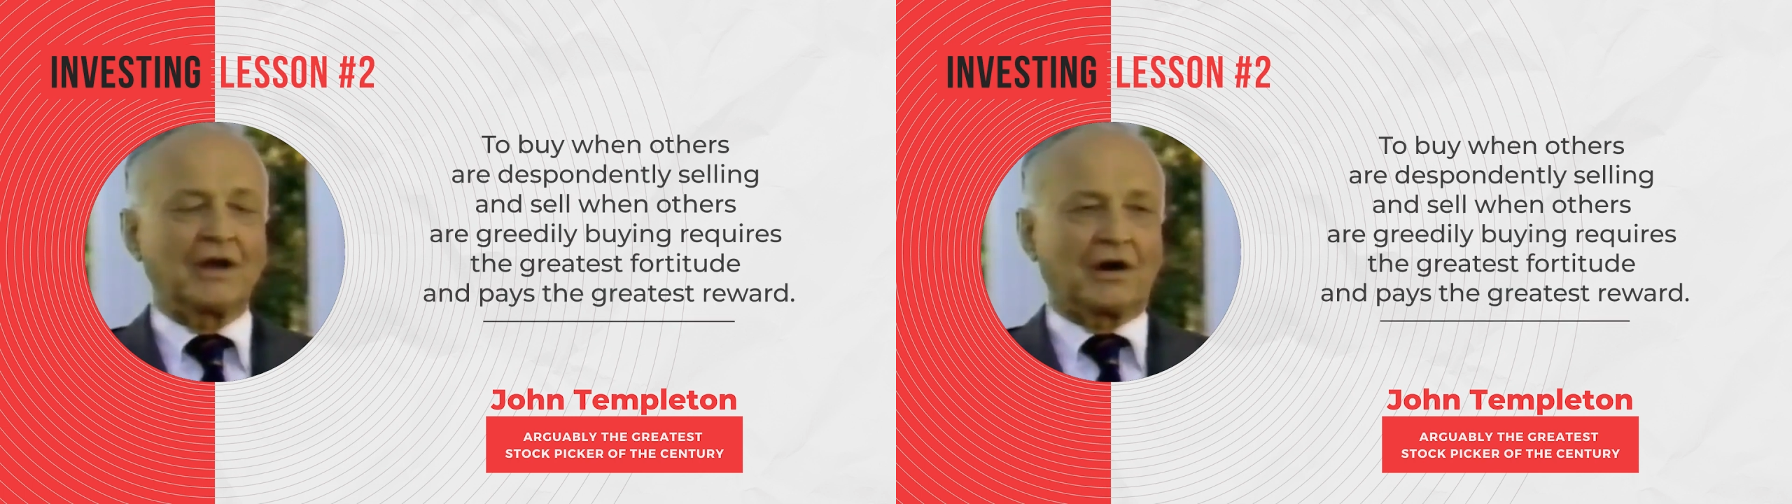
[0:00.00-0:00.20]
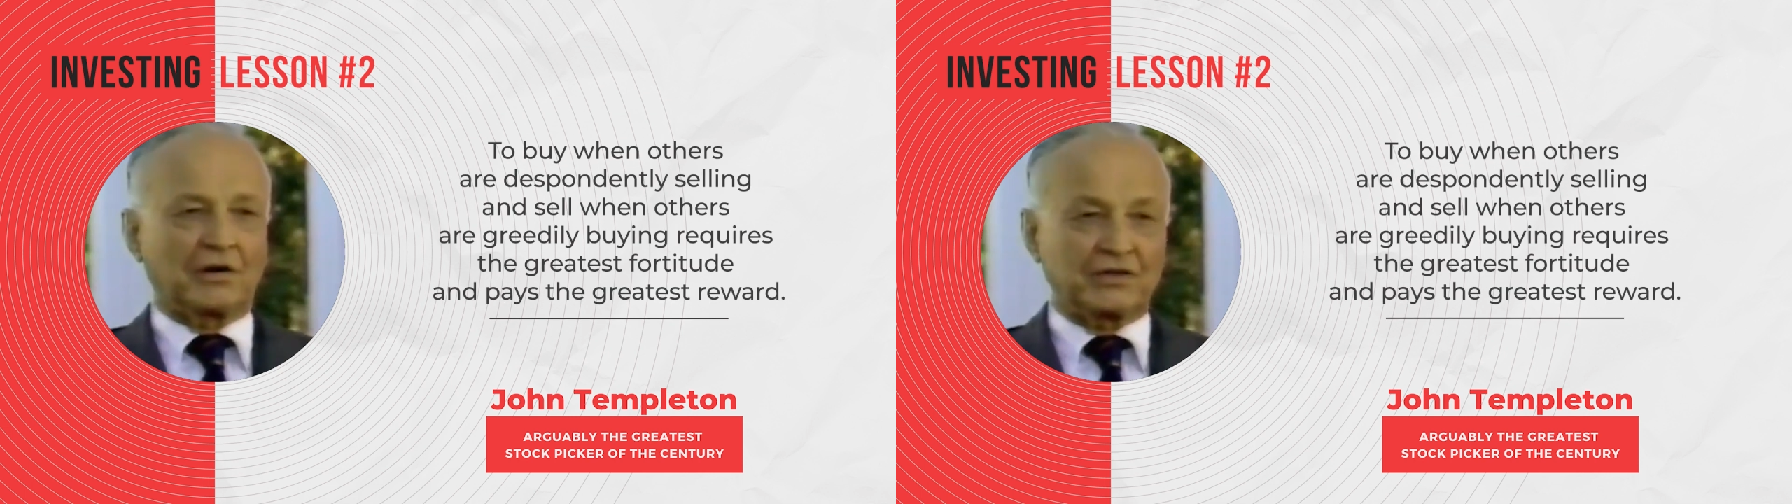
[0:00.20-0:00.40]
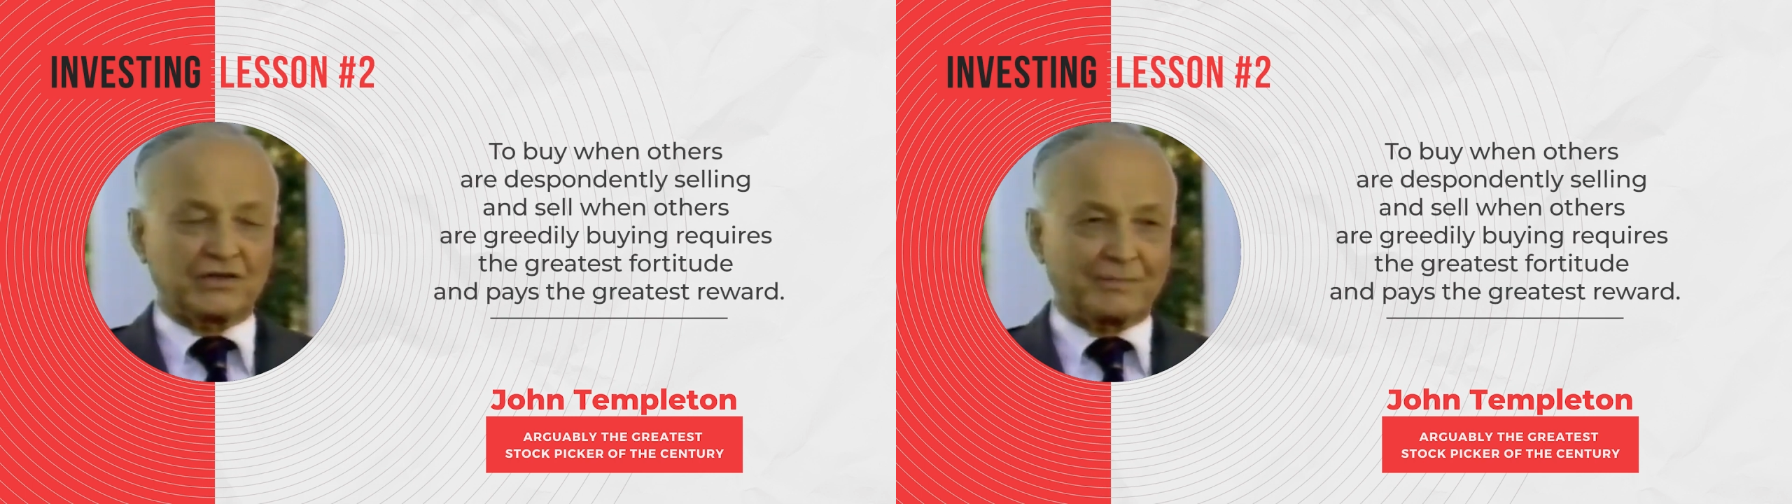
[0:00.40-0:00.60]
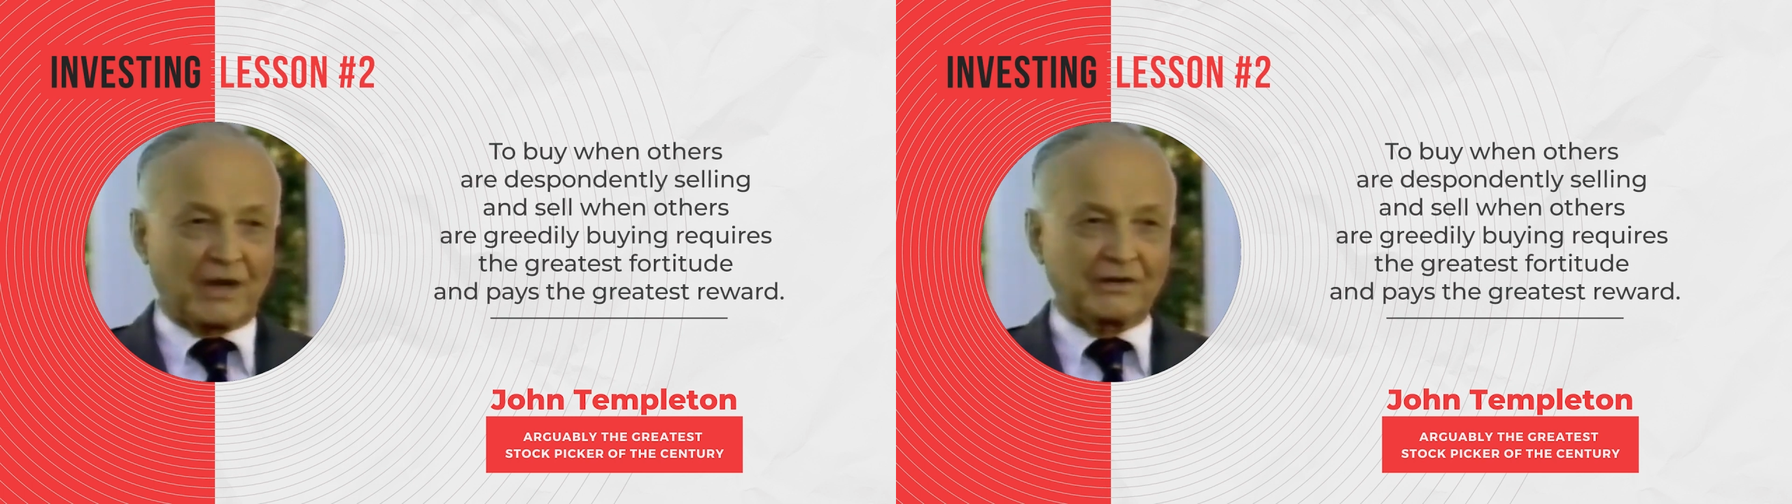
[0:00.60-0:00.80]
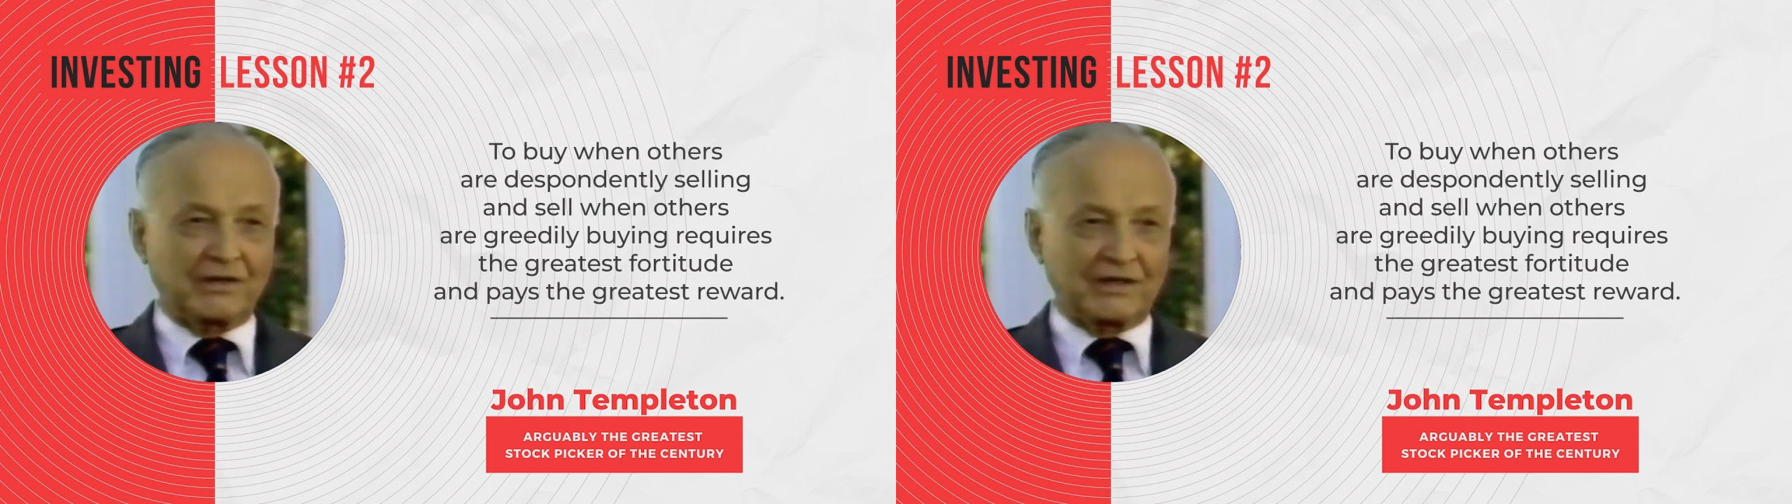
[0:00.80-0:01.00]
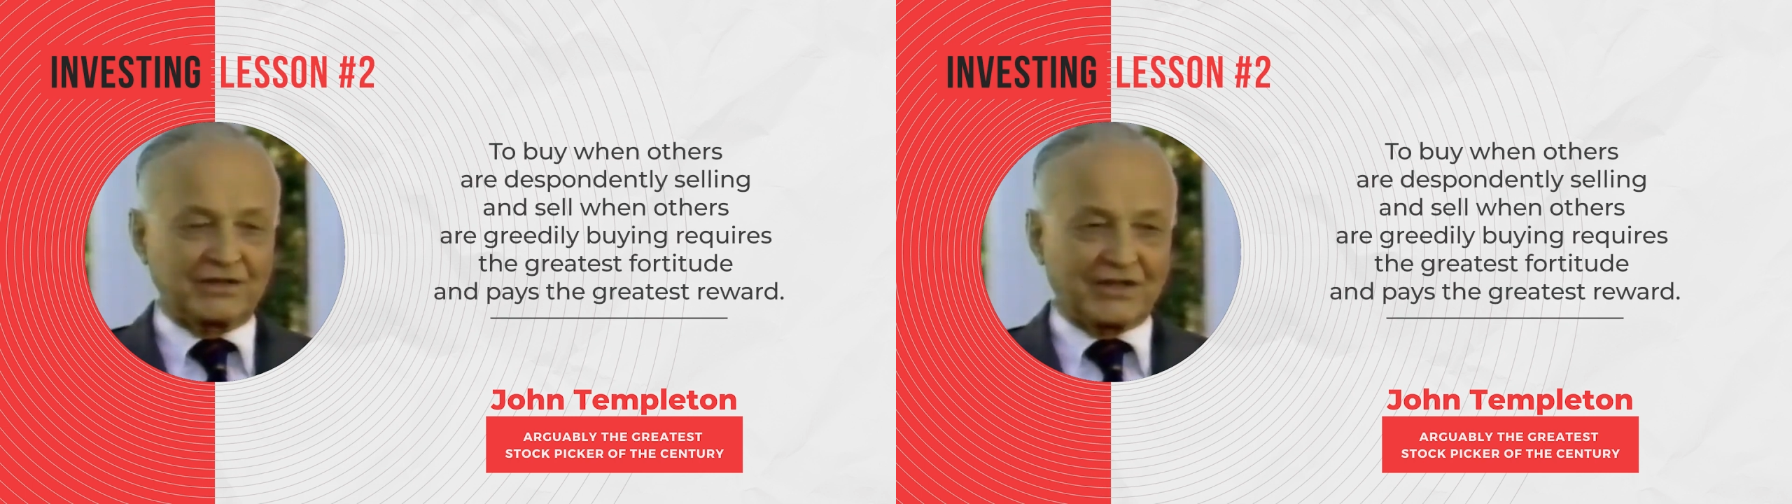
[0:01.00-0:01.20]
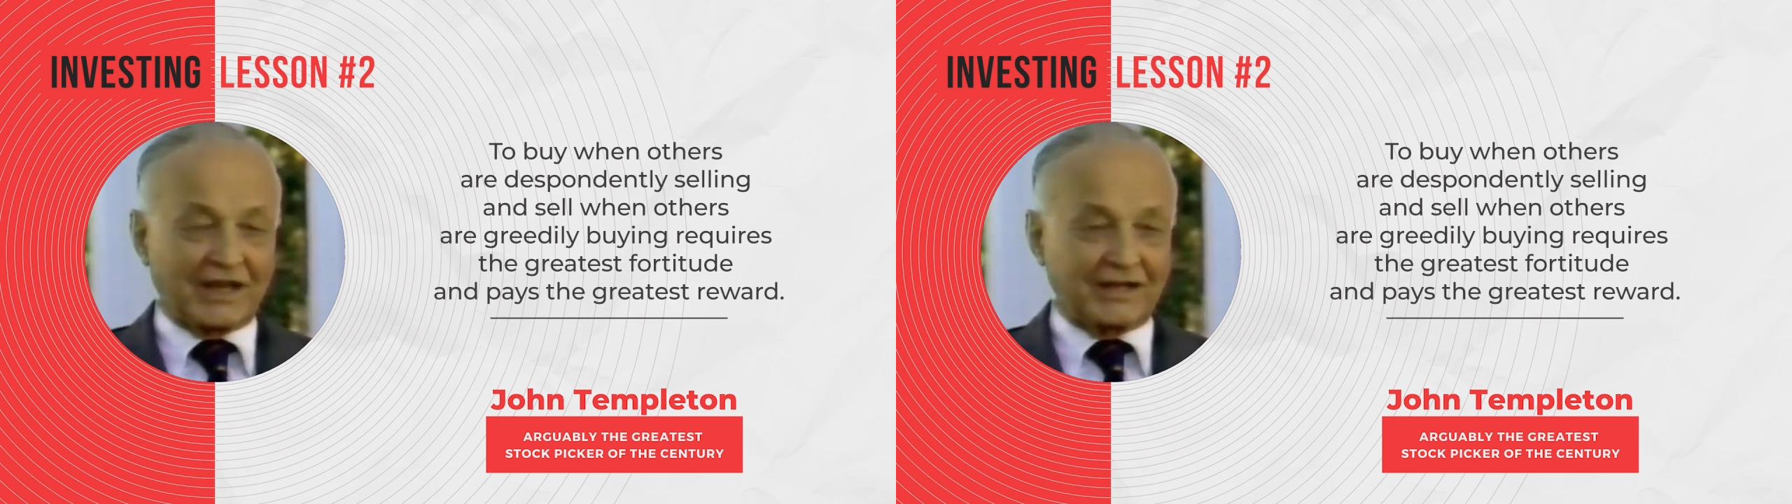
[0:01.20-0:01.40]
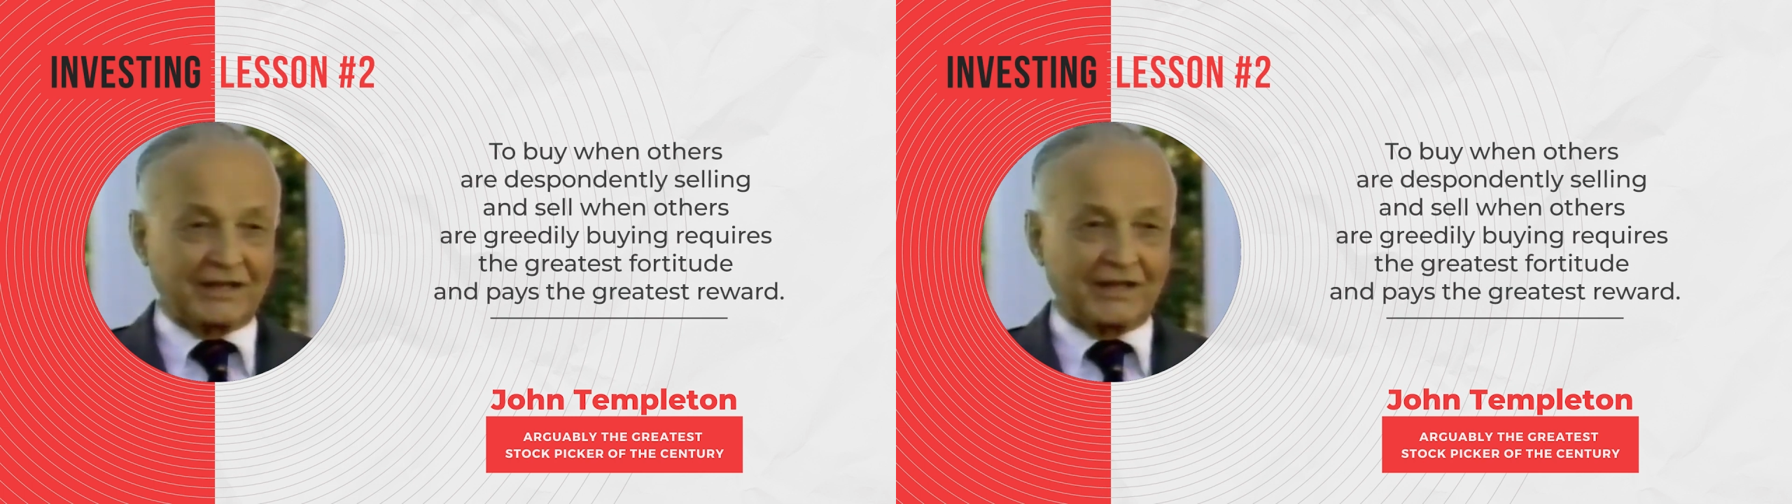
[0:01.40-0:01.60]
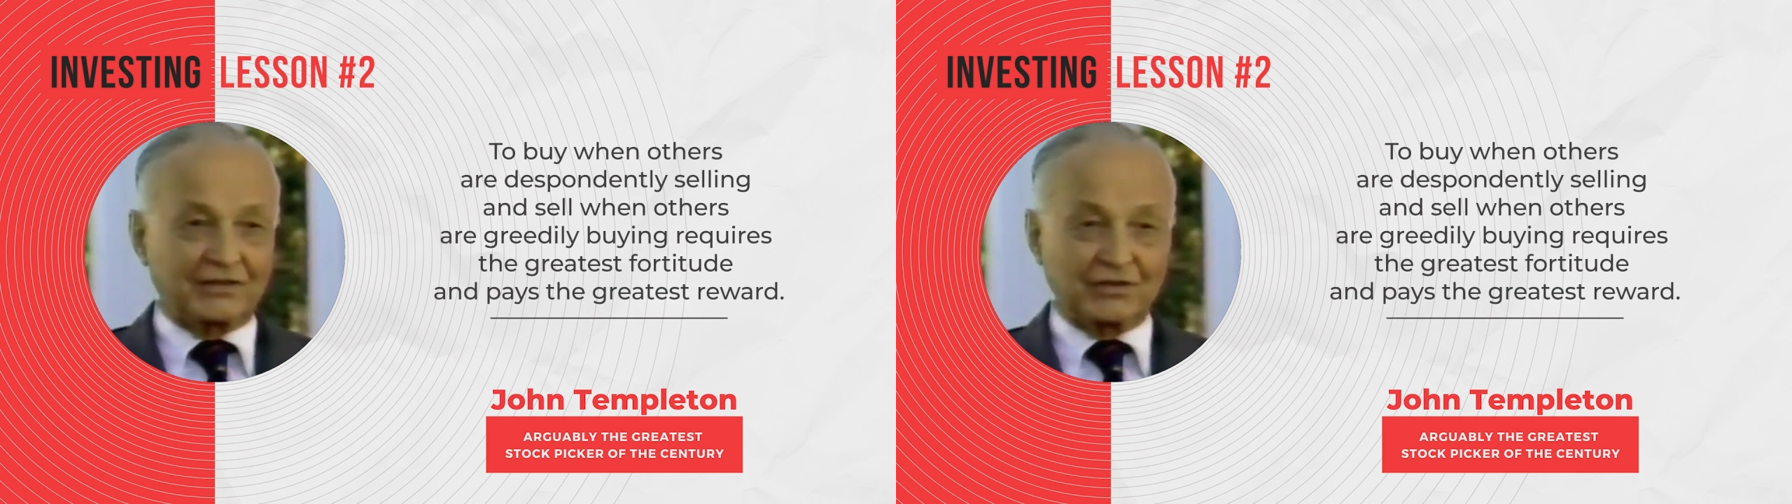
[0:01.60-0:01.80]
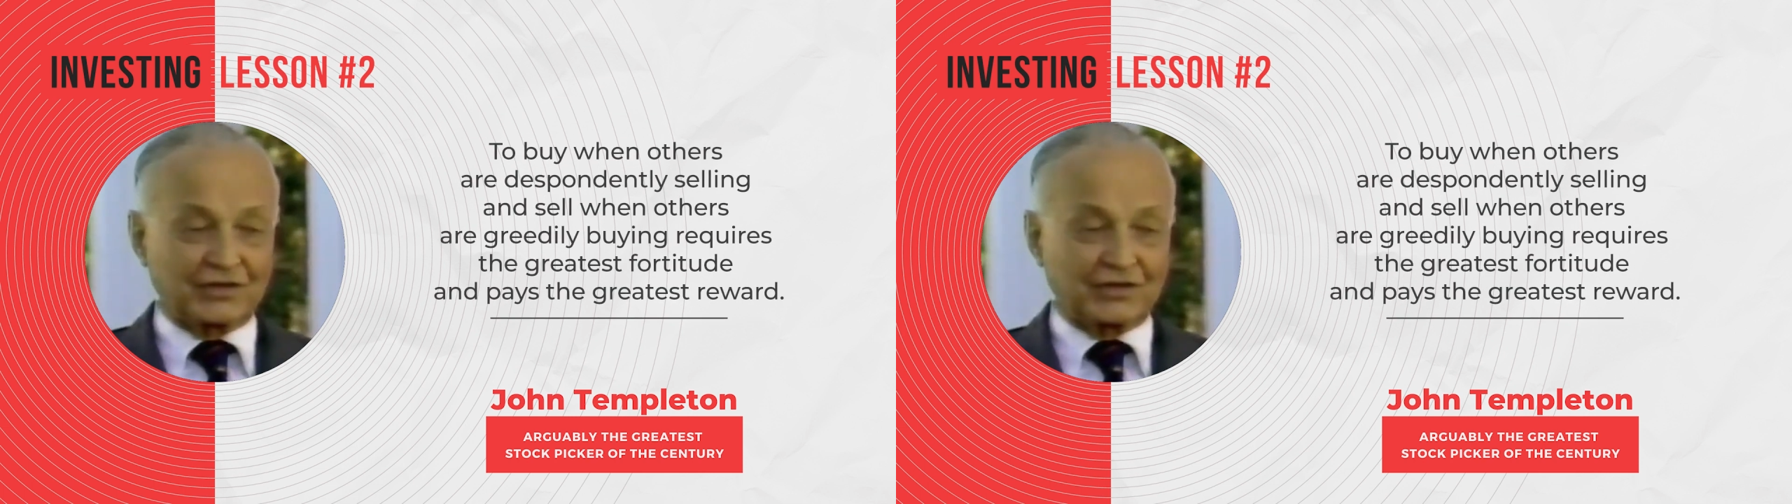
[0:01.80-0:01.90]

are despondently selling and to